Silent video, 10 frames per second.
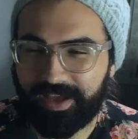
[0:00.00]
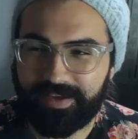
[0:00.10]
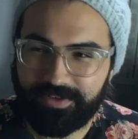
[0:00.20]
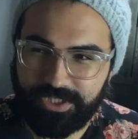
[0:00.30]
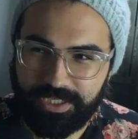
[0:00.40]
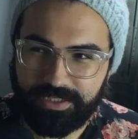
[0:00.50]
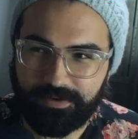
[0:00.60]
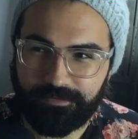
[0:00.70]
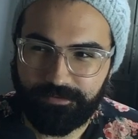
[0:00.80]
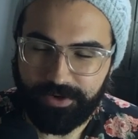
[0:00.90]
I have a shit ton
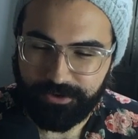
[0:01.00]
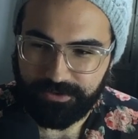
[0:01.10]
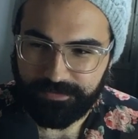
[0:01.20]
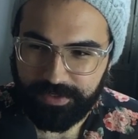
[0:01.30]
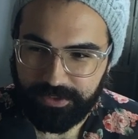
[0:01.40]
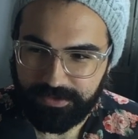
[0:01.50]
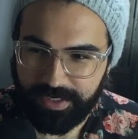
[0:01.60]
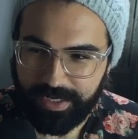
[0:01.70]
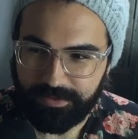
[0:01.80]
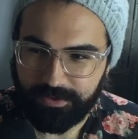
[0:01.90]
of fragrance videos that
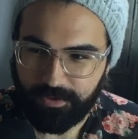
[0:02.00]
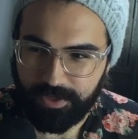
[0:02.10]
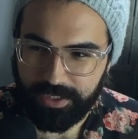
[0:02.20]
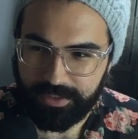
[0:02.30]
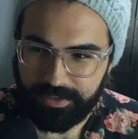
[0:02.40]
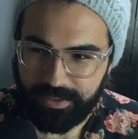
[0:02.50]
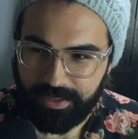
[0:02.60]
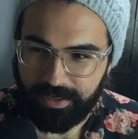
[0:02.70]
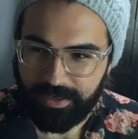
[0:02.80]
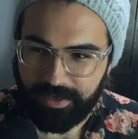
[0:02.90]
I had recorded,
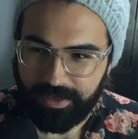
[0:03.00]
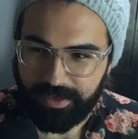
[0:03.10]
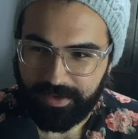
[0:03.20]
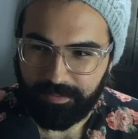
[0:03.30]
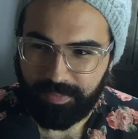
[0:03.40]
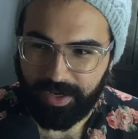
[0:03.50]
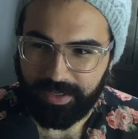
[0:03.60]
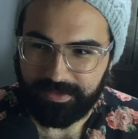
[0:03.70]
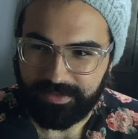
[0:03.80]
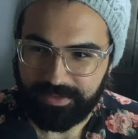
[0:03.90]

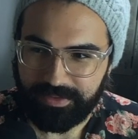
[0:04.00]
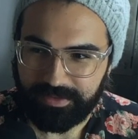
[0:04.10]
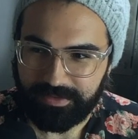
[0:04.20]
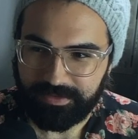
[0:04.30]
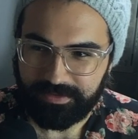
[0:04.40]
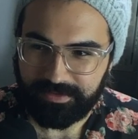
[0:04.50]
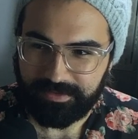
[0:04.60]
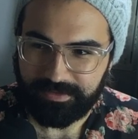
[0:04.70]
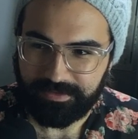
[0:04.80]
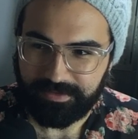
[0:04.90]
but
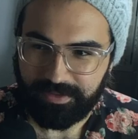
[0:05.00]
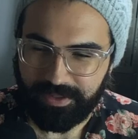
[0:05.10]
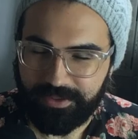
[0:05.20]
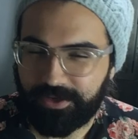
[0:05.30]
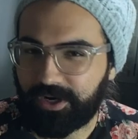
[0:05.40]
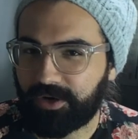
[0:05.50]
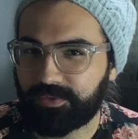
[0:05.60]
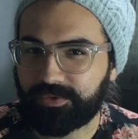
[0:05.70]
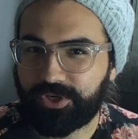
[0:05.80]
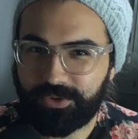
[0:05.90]
they're
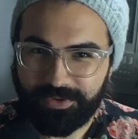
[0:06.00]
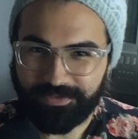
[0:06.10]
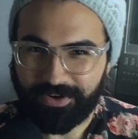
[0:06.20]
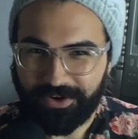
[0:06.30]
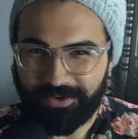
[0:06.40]
not doing very